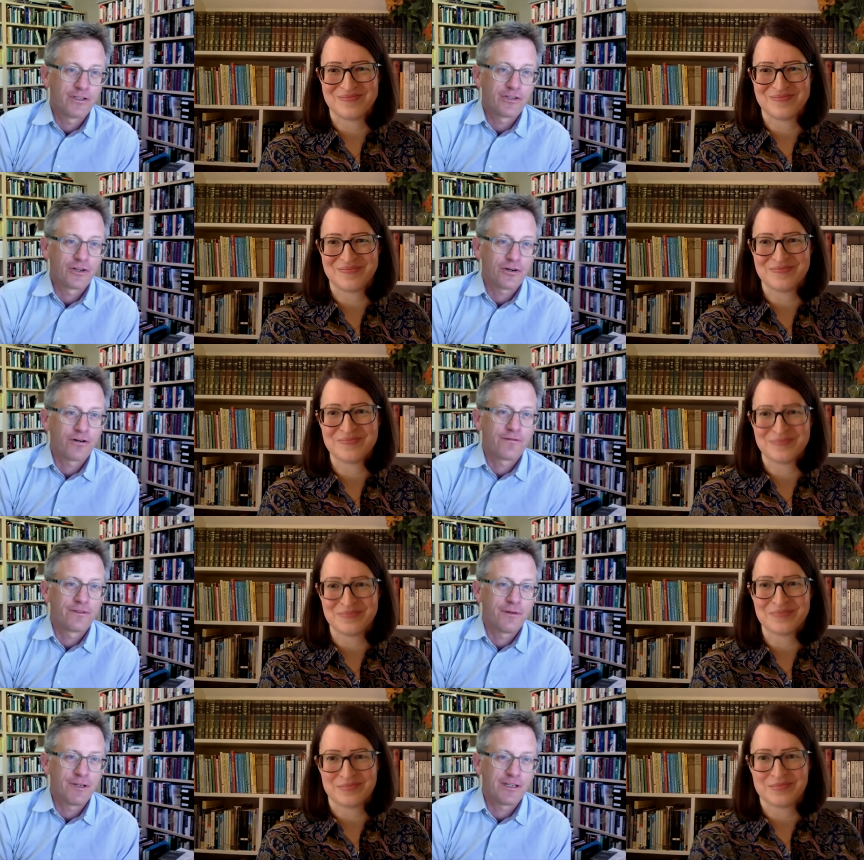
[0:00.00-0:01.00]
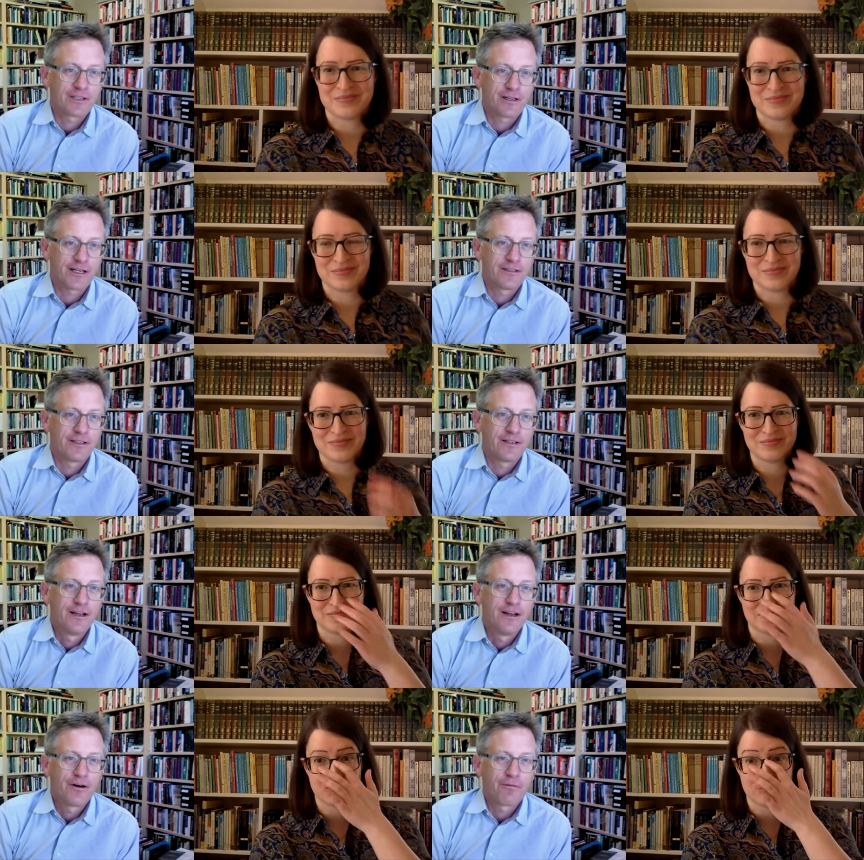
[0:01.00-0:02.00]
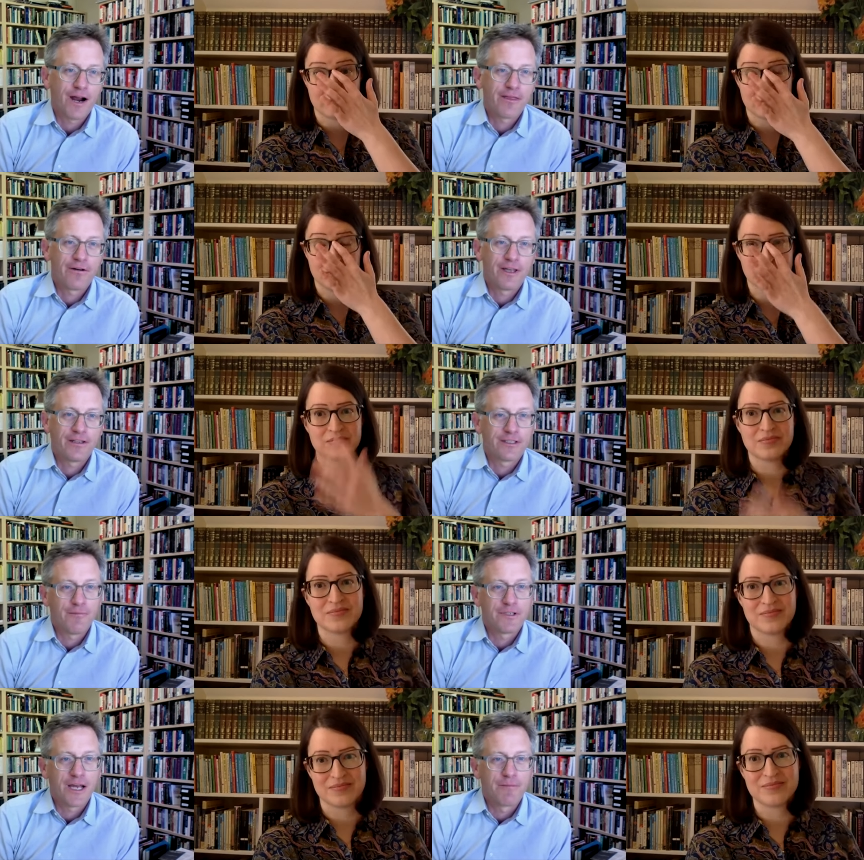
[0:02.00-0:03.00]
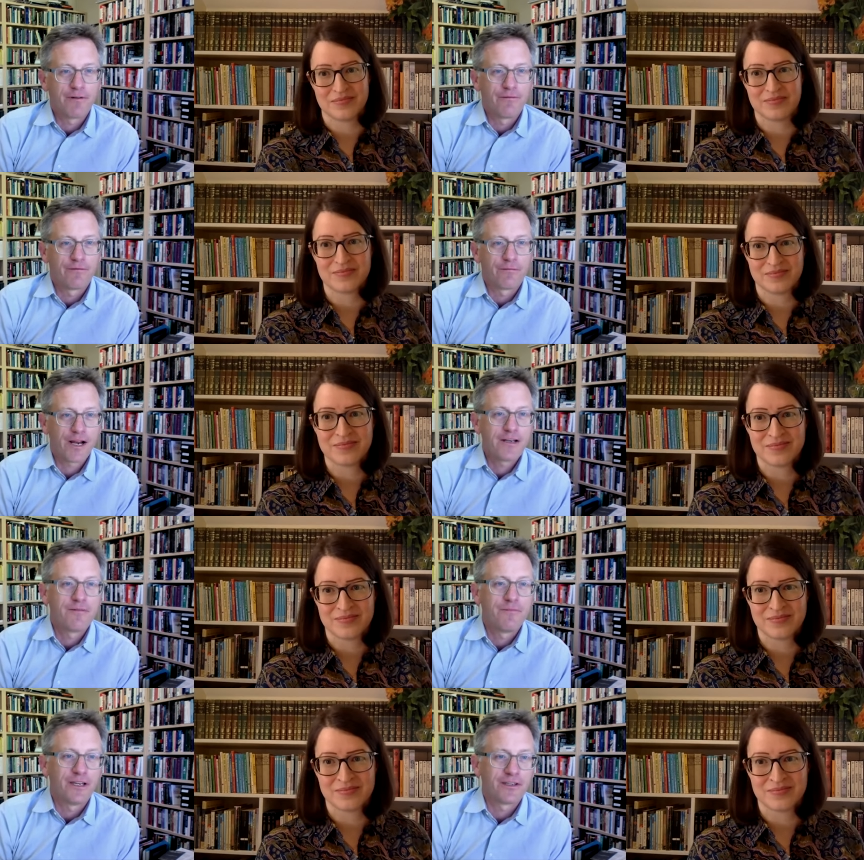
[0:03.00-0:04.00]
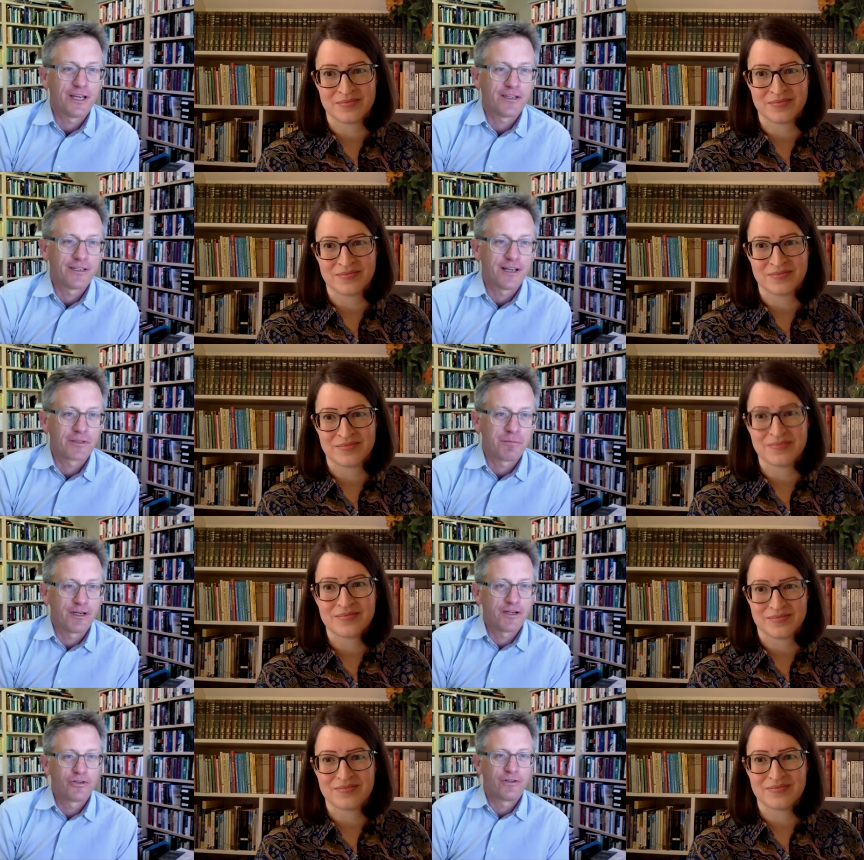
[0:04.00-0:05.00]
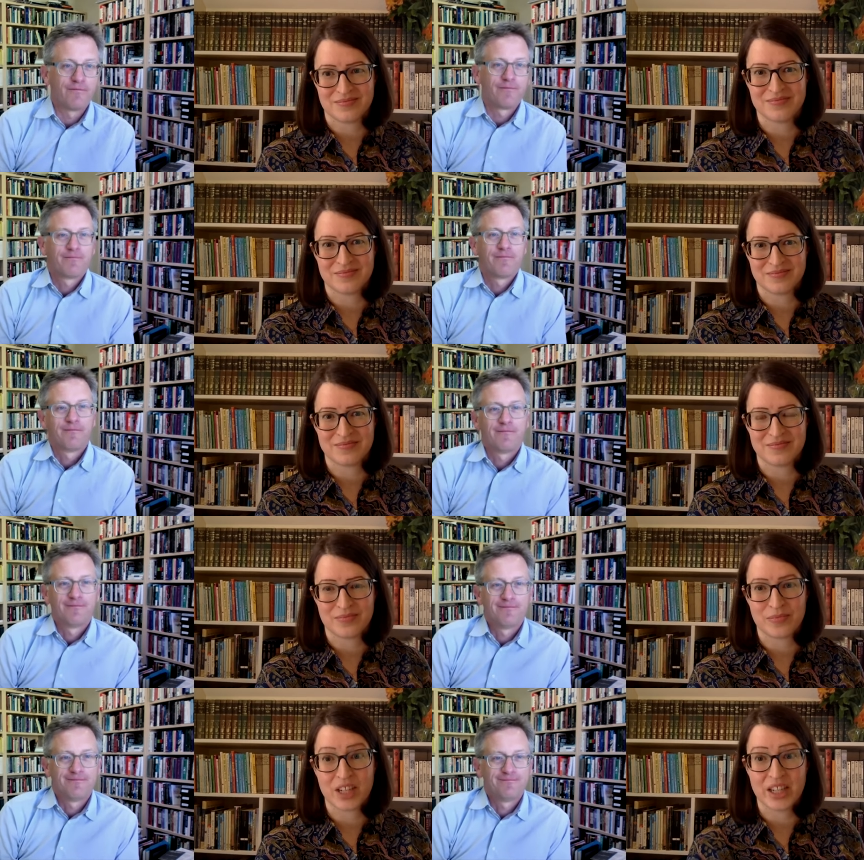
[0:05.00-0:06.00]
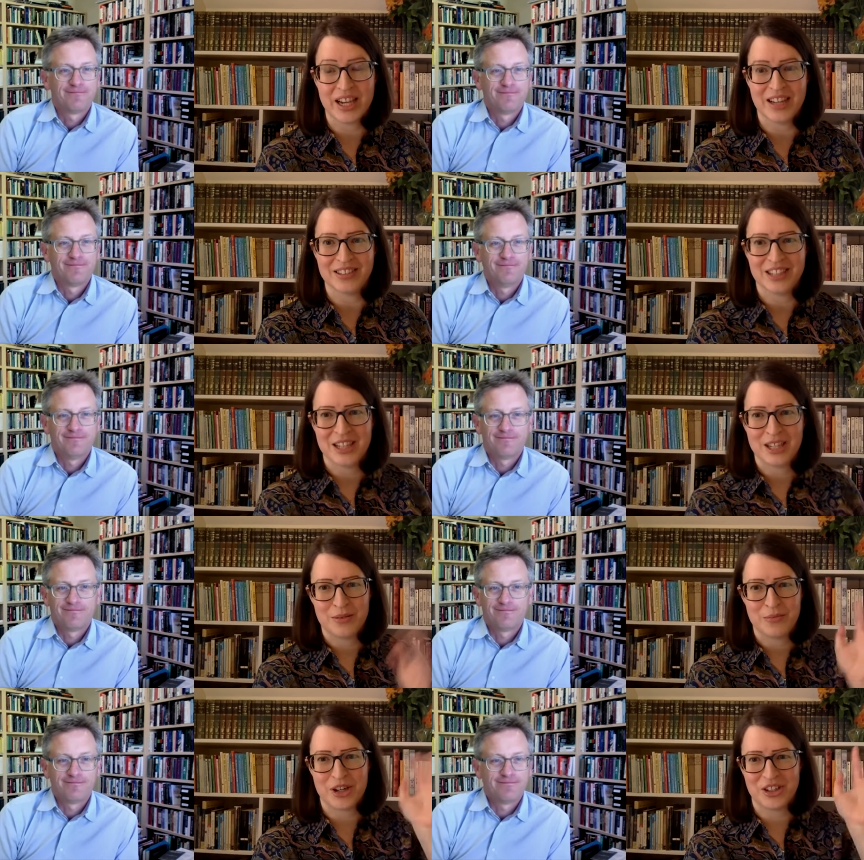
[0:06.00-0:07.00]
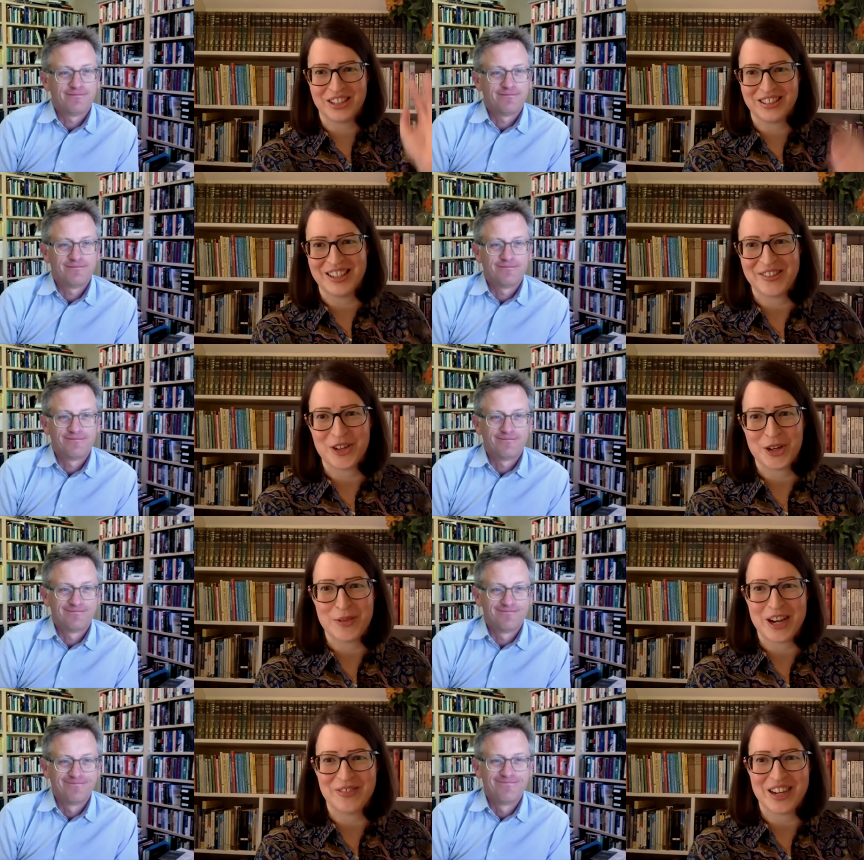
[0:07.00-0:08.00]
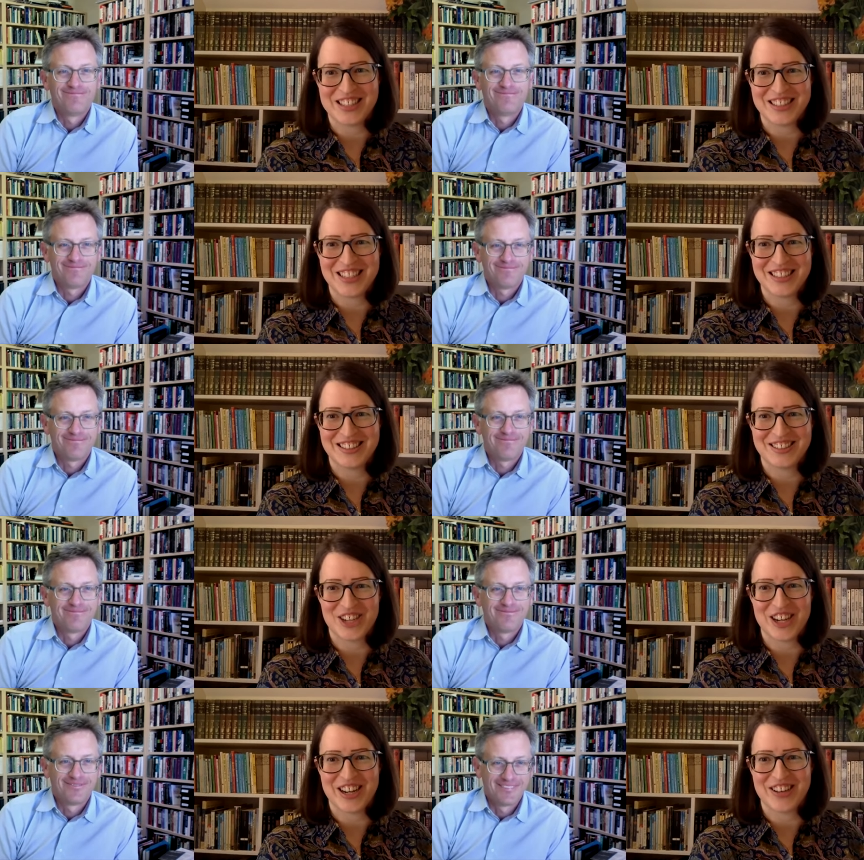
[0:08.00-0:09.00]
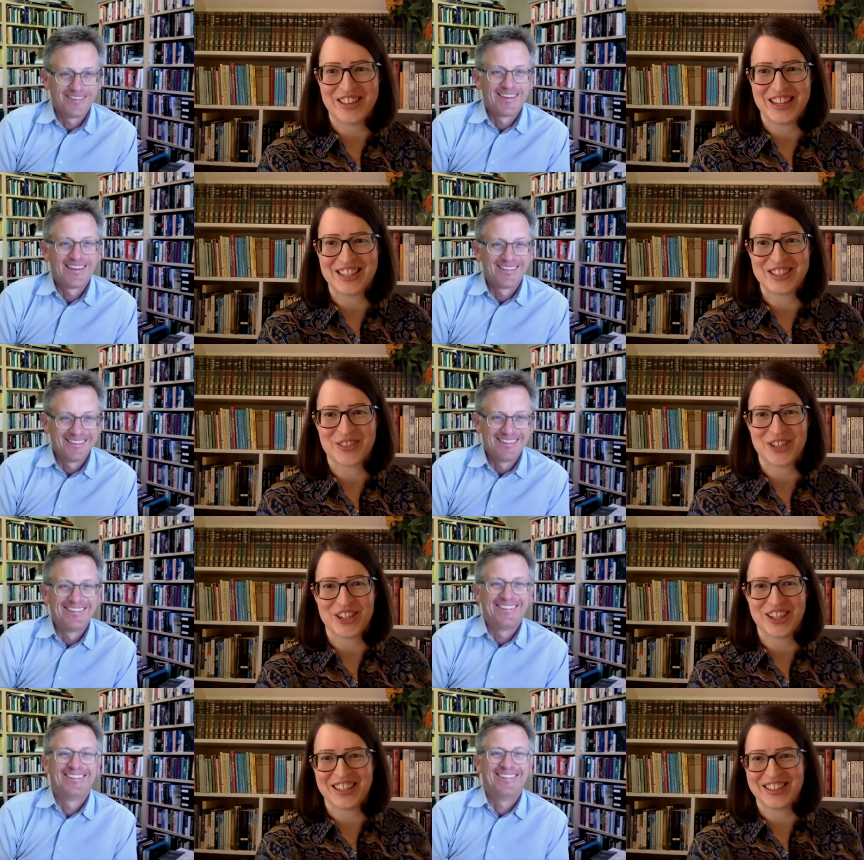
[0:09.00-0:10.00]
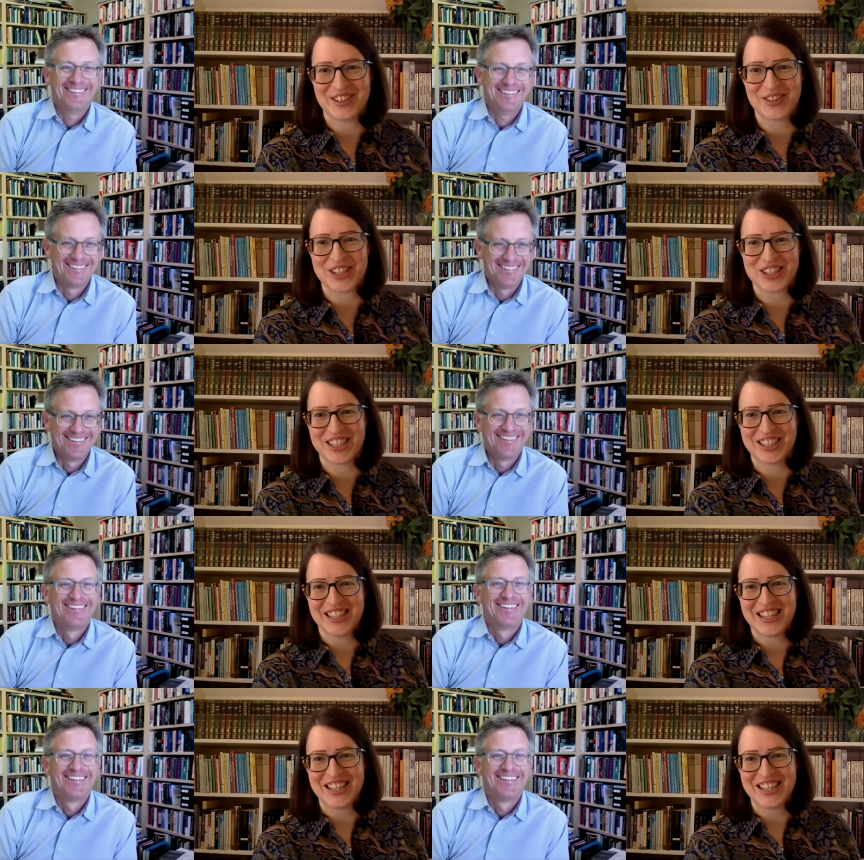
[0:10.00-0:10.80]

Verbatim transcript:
Speaker 1: deserve to be selected rather than some type of randomness as the explanation.
Speaker 2: Yeah, Marilyn, if you're my advisee, shout out, thanks for the question.